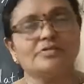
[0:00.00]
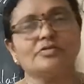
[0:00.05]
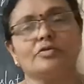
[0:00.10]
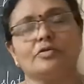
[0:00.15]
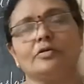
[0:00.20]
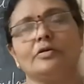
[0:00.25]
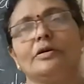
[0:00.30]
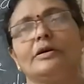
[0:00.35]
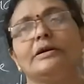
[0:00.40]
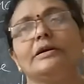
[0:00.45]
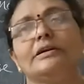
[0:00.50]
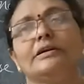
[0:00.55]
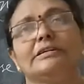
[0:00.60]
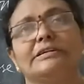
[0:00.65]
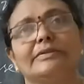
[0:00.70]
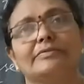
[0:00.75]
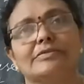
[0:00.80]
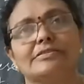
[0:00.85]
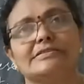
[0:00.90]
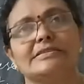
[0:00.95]
So
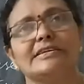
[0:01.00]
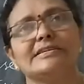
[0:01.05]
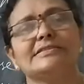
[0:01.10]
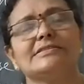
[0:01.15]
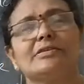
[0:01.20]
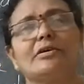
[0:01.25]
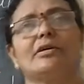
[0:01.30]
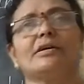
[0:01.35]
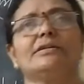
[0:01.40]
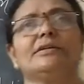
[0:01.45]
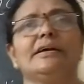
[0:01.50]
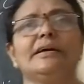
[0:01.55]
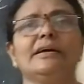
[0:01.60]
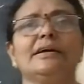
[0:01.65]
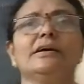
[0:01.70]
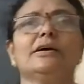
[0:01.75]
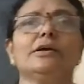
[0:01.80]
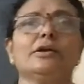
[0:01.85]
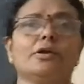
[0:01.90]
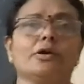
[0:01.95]
she was just on
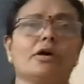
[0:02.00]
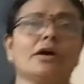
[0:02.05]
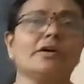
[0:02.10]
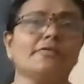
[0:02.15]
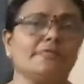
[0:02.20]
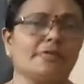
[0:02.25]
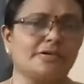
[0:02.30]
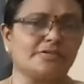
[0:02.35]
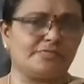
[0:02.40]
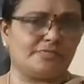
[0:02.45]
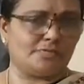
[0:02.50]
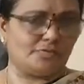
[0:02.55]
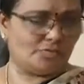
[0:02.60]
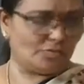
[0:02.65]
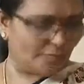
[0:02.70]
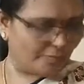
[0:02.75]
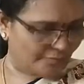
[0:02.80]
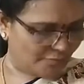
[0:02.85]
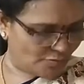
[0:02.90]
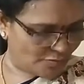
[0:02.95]
the log for
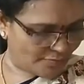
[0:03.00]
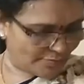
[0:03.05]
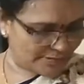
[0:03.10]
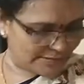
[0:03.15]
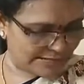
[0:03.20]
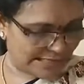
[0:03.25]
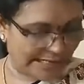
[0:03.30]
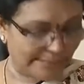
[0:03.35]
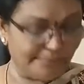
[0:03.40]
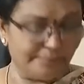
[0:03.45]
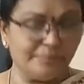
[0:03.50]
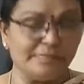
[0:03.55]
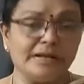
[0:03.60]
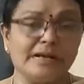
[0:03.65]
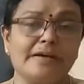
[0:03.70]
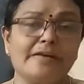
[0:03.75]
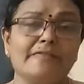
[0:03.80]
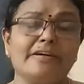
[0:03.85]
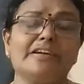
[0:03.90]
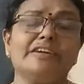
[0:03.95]
so much time,
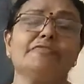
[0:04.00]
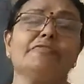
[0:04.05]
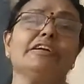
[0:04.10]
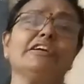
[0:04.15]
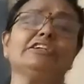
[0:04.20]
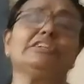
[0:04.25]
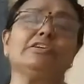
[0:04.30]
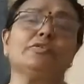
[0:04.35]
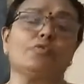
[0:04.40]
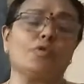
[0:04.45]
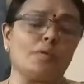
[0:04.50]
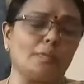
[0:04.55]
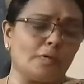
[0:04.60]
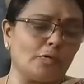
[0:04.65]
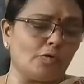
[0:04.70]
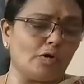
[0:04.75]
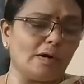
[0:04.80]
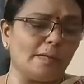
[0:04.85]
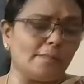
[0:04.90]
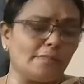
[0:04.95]
and when she
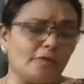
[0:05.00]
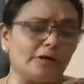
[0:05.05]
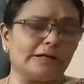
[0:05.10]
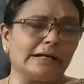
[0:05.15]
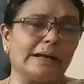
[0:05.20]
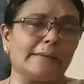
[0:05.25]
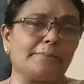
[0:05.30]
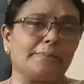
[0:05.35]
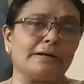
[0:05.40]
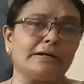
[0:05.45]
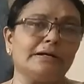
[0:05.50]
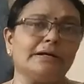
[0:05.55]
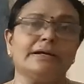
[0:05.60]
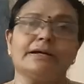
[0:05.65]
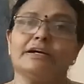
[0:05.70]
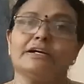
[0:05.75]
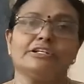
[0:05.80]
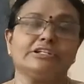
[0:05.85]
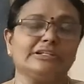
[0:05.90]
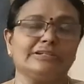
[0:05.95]
woke up, what happened?
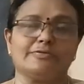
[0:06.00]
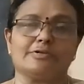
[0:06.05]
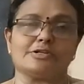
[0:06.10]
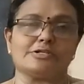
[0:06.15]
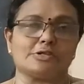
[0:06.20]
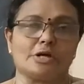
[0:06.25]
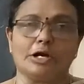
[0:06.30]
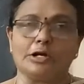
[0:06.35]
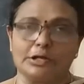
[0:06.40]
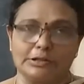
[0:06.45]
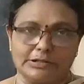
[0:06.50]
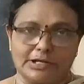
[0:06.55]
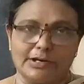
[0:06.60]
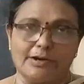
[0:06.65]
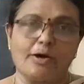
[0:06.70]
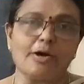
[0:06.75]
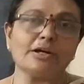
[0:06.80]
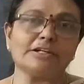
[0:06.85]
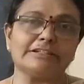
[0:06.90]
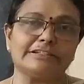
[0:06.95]
She was not on
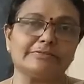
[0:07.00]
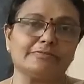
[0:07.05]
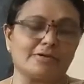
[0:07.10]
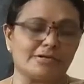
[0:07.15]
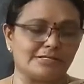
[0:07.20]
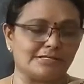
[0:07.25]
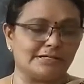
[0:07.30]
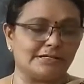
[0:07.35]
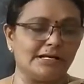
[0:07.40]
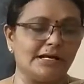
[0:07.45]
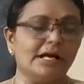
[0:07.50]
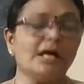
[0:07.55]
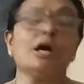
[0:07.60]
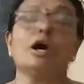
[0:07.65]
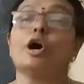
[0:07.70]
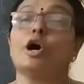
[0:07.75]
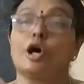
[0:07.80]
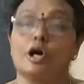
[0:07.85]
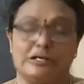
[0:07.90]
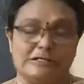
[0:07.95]
the log, she was in the
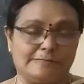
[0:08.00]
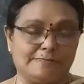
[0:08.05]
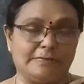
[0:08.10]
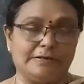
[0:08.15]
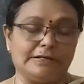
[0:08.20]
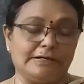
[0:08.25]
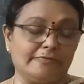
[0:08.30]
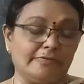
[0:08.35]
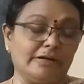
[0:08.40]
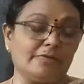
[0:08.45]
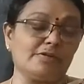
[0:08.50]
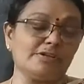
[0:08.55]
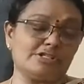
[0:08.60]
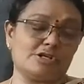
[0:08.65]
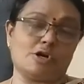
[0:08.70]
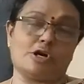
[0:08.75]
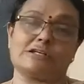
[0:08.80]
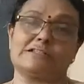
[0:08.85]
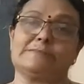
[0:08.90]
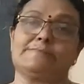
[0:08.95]
hospital. There
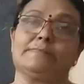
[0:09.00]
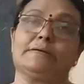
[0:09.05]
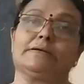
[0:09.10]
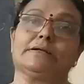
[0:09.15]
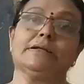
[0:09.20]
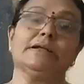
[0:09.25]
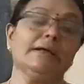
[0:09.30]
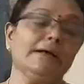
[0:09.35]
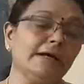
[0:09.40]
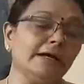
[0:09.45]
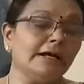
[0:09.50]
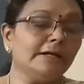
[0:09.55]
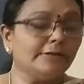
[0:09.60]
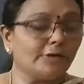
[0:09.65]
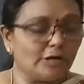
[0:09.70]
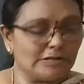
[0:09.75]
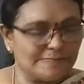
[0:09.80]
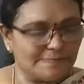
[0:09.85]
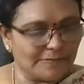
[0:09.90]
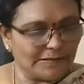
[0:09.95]
was a hospital.
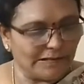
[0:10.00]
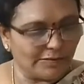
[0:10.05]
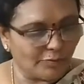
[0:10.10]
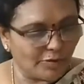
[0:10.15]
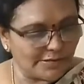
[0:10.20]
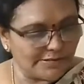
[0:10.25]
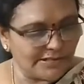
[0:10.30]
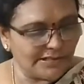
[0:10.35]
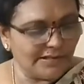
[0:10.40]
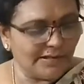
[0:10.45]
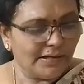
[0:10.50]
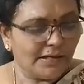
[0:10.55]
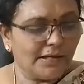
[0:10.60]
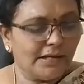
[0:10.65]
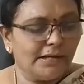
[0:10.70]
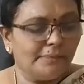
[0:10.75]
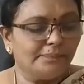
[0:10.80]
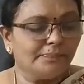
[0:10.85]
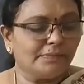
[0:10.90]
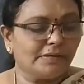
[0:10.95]
The hospital was in
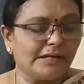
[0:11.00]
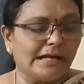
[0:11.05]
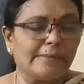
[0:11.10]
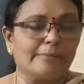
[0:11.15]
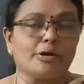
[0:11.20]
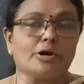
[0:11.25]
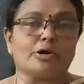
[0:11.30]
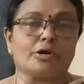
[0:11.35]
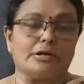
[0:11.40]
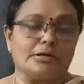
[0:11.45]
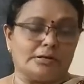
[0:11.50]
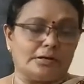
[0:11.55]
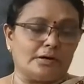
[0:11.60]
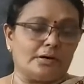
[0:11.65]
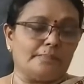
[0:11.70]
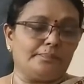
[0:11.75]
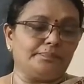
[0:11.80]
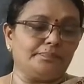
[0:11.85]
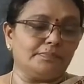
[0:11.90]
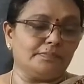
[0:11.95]

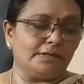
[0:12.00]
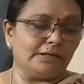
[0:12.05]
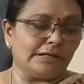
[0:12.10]
Kamorata.